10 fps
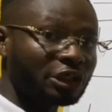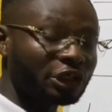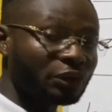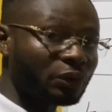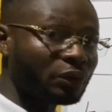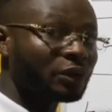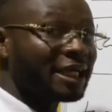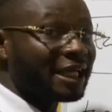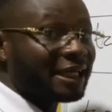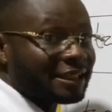You know,
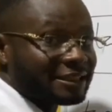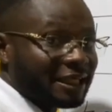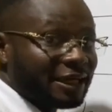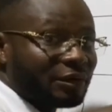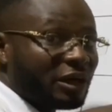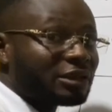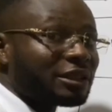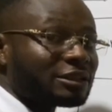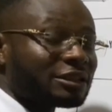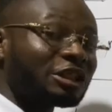in the second quadrant,